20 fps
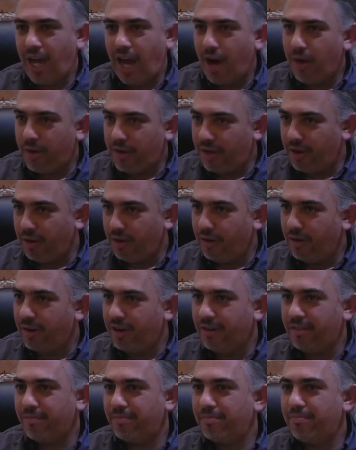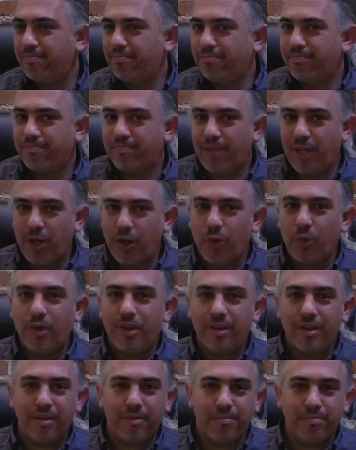out here in, you know,
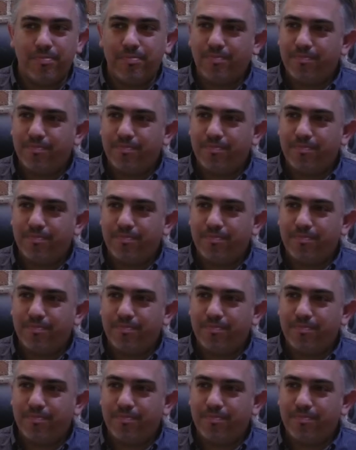in the